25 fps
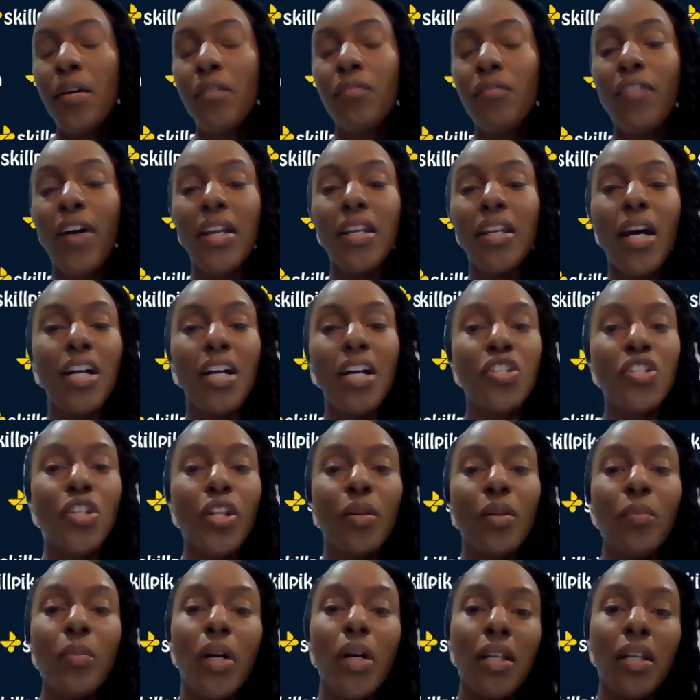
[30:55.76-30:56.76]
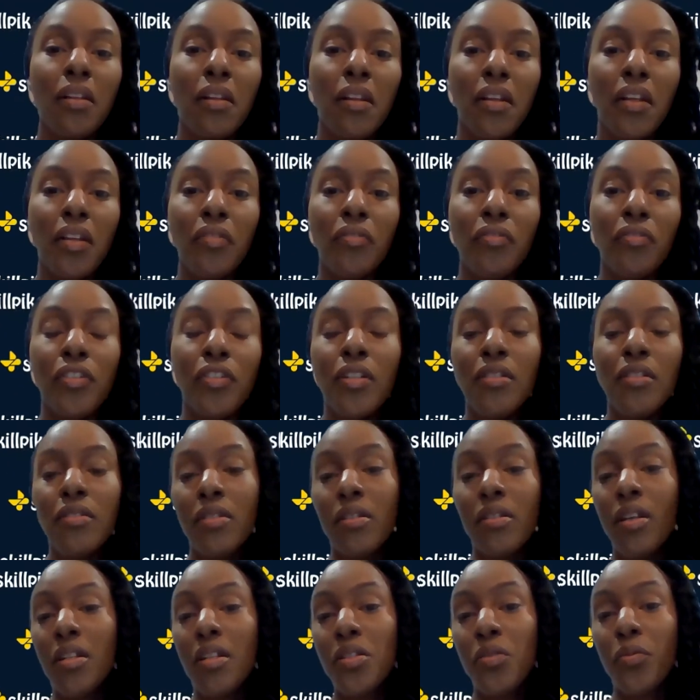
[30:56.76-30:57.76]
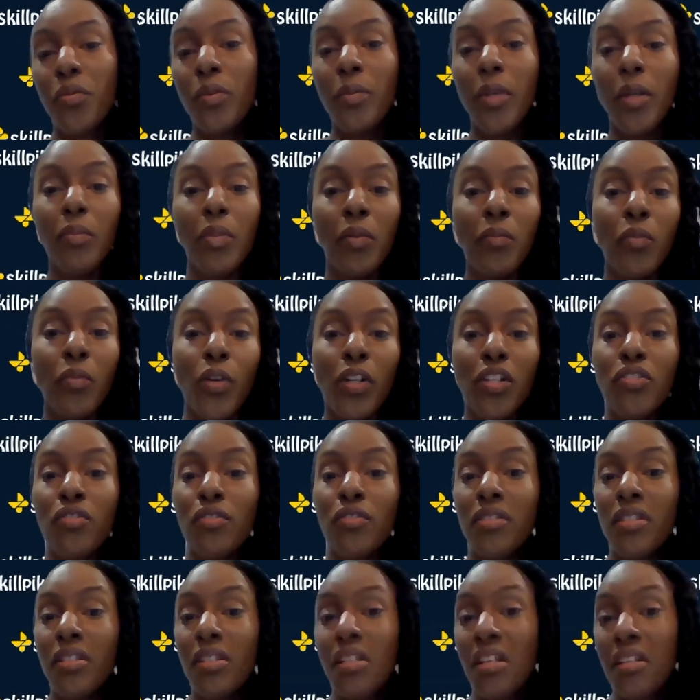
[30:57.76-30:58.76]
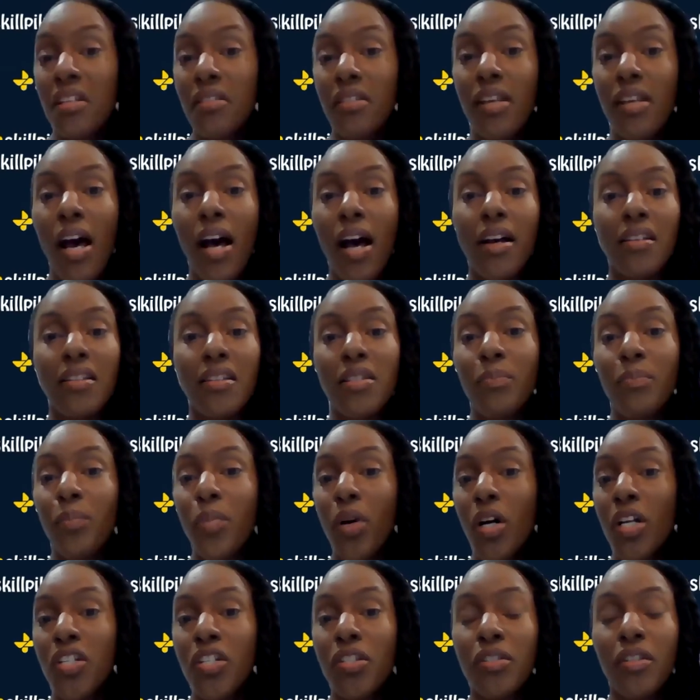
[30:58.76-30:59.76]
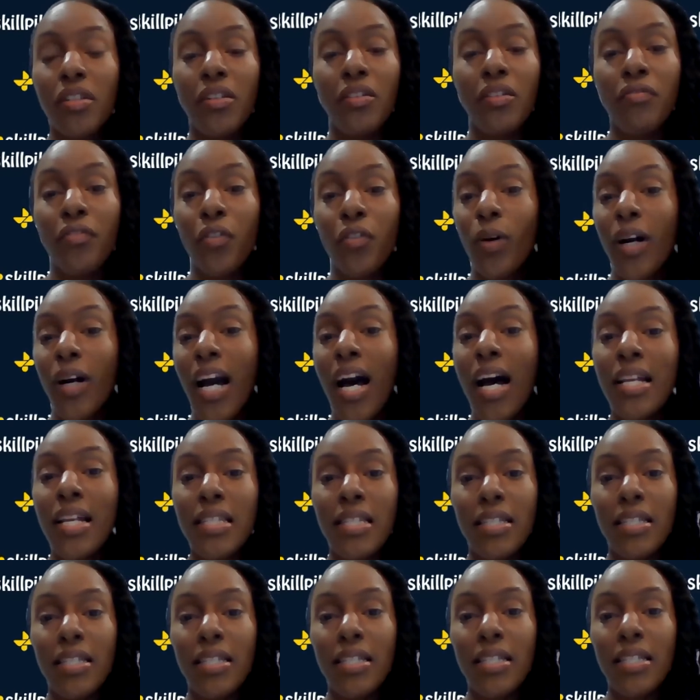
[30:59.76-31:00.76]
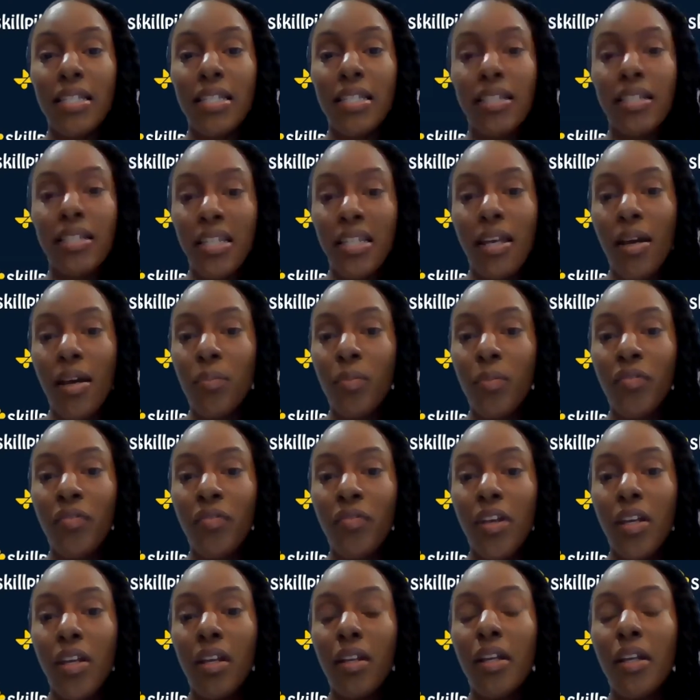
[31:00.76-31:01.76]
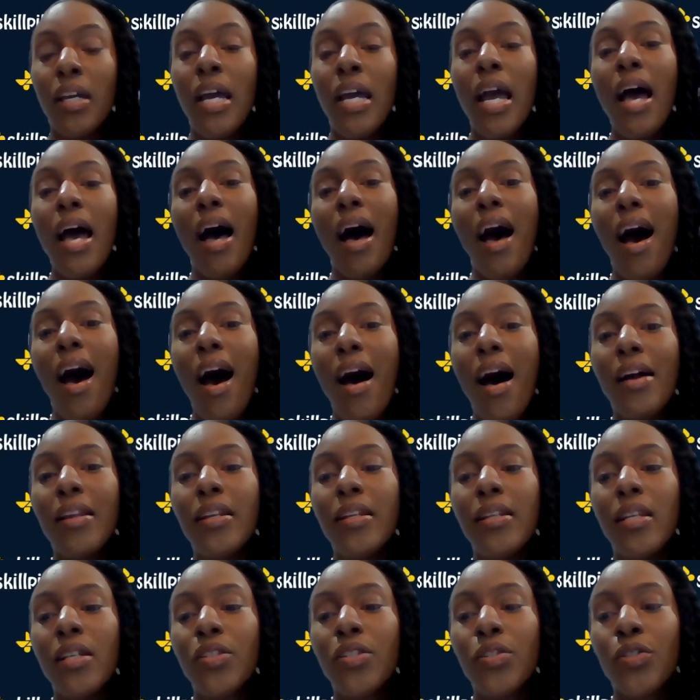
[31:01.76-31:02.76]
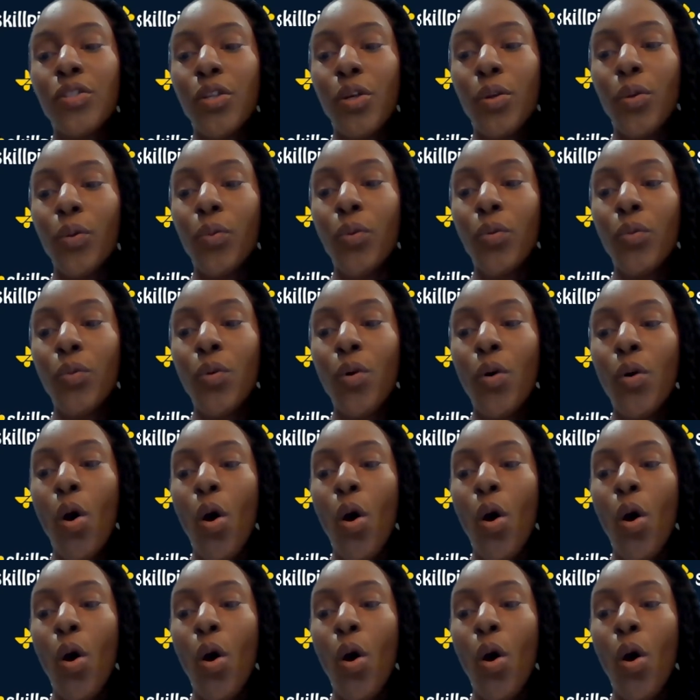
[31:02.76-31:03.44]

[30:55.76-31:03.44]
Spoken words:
financial modeling, for instance. We may be more interested in tax, budgeting, forecasting, that type of thing. And so